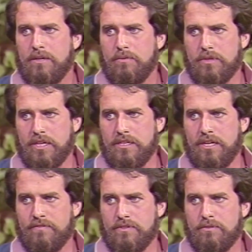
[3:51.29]
we'll get
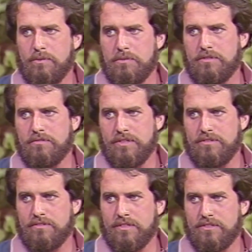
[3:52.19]
Denver, and we'll be three and
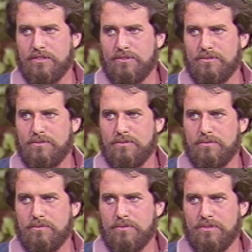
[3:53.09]
three. So
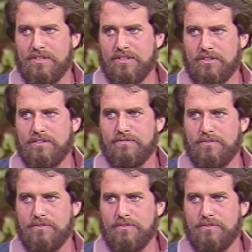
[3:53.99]
we're uh, looking